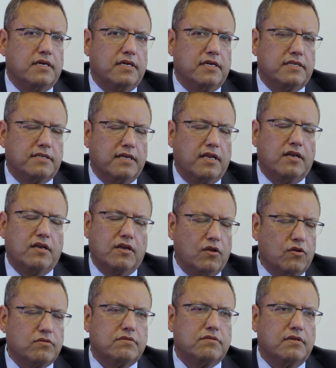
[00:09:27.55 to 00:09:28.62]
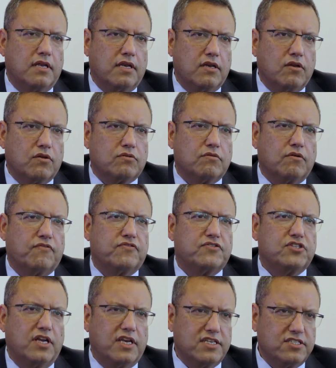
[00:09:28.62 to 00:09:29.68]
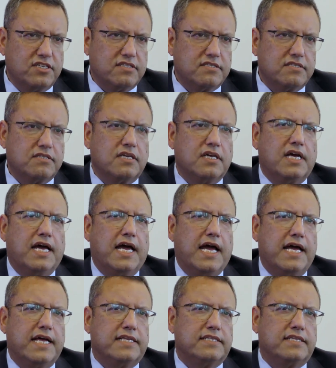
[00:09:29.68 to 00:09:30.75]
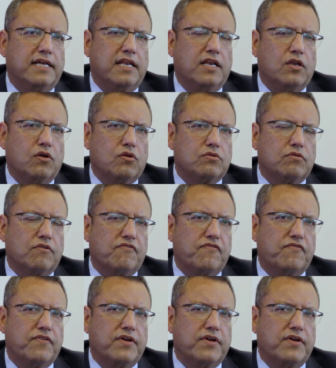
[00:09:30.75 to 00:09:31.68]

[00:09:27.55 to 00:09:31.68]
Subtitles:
it's a lot of challenges and a lot of